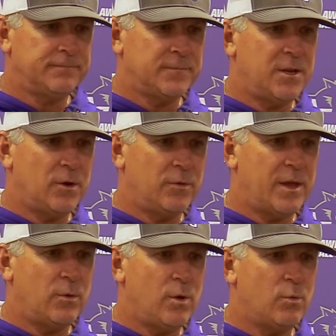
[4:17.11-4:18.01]

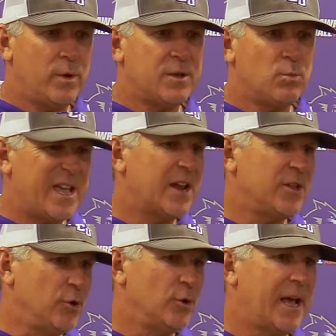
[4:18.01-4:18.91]
we got to
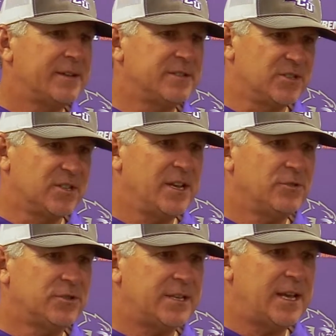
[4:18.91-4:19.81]
utilize his skill
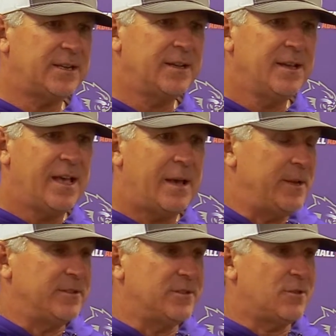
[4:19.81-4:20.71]
set. I
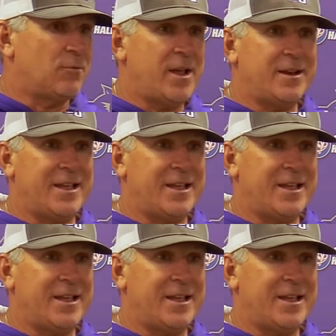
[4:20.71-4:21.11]
mean, he's a threat.